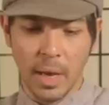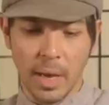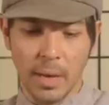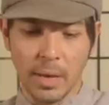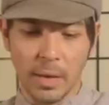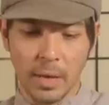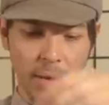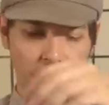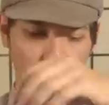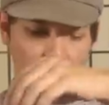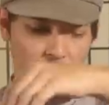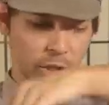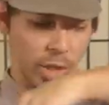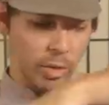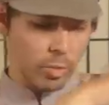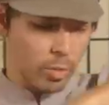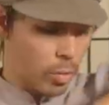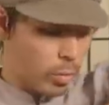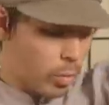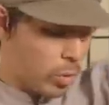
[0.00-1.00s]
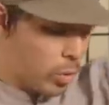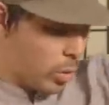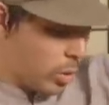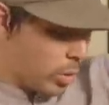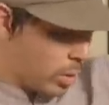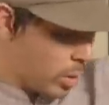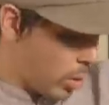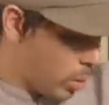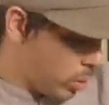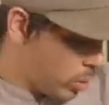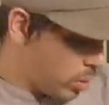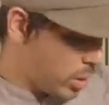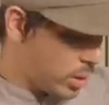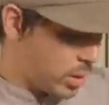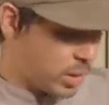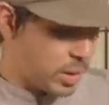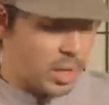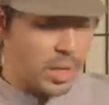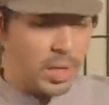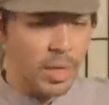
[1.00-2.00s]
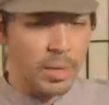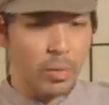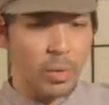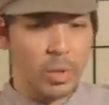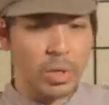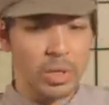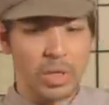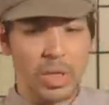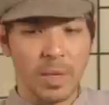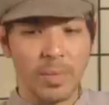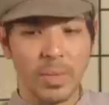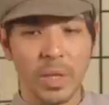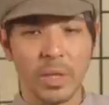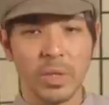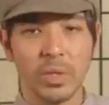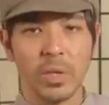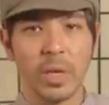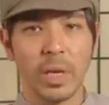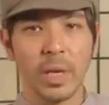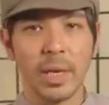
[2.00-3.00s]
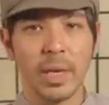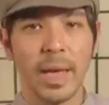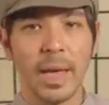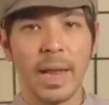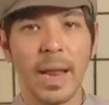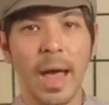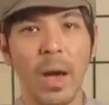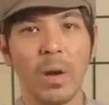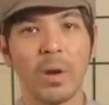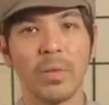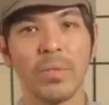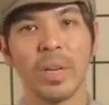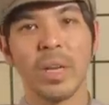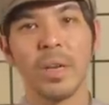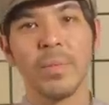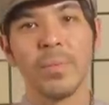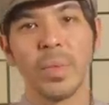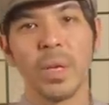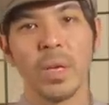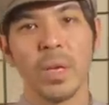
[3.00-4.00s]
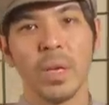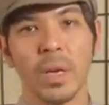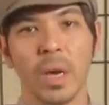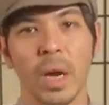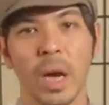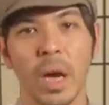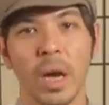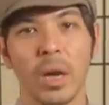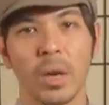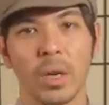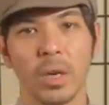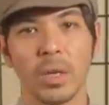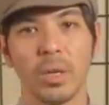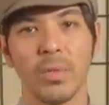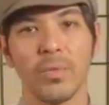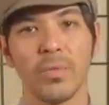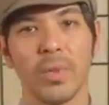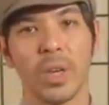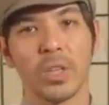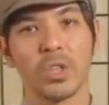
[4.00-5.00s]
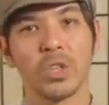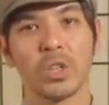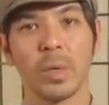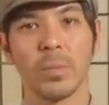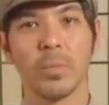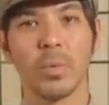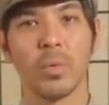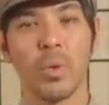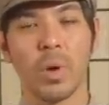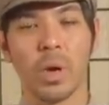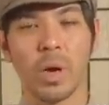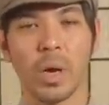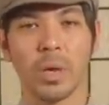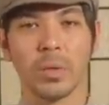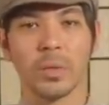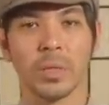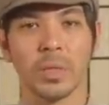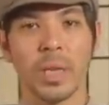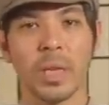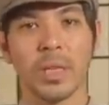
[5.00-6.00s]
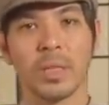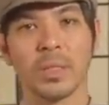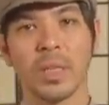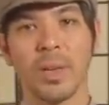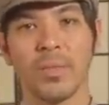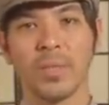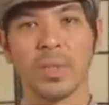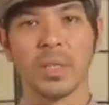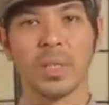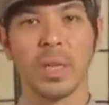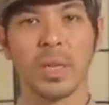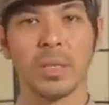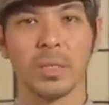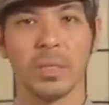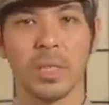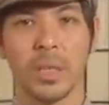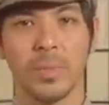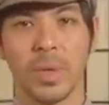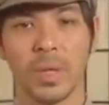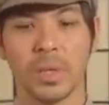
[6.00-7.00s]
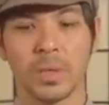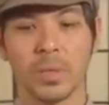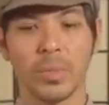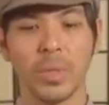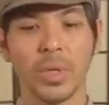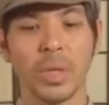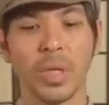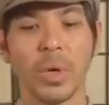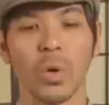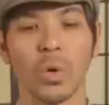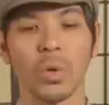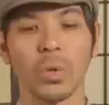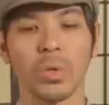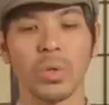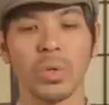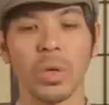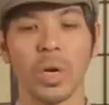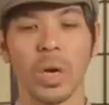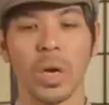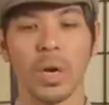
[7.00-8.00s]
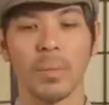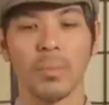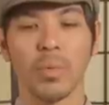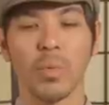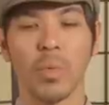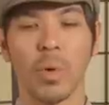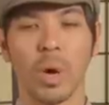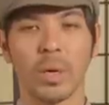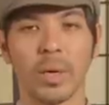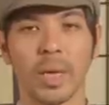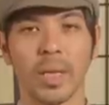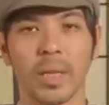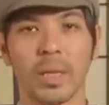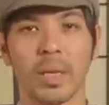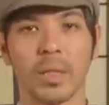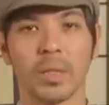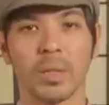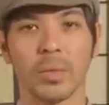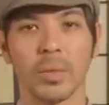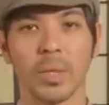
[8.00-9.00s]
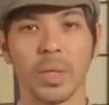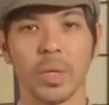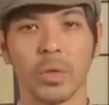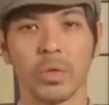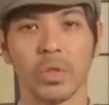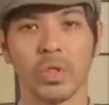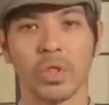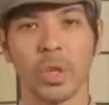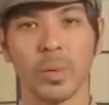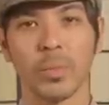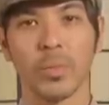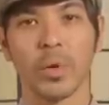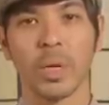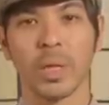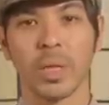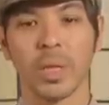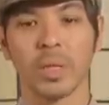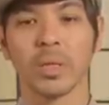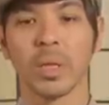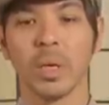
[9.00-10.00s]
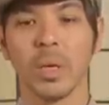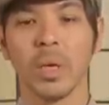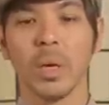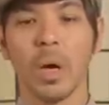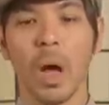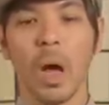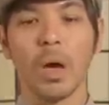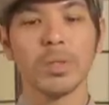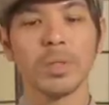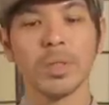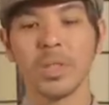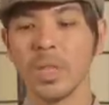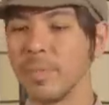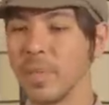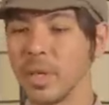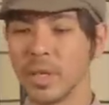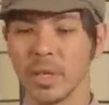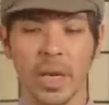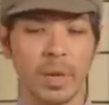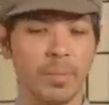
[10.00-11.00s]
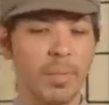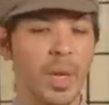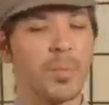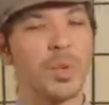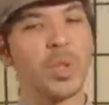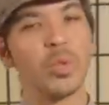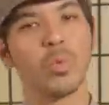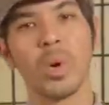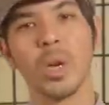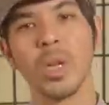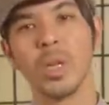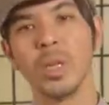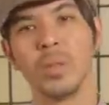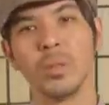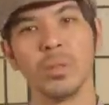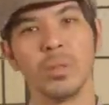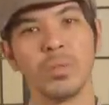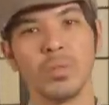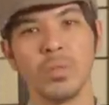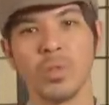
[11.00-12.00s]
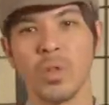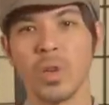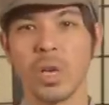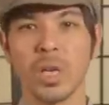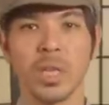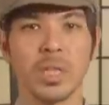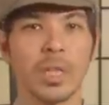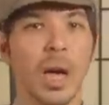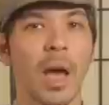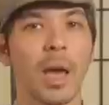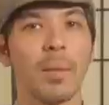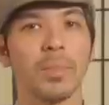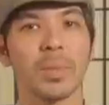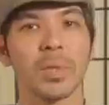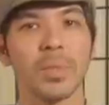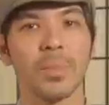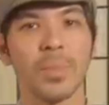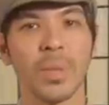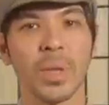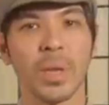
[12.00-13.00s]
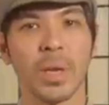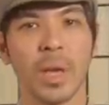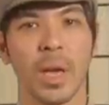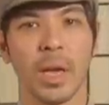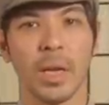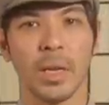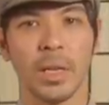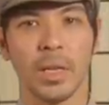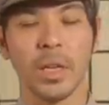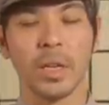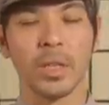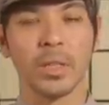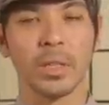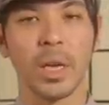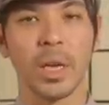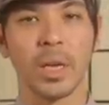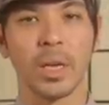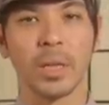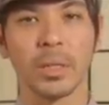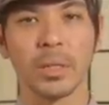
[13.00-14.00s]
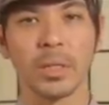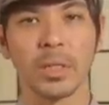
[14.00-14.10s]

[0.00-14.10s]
And general rule, the older the tea, the more steepings you can get out of it. Uh, good fresh sheng pu'er, I'll say seven to 10 steepings. A really old uh, pu'er like this, a really old sheng pu'er like this, I'll steep it like maybe 20, 30 times. And you know, it's getting a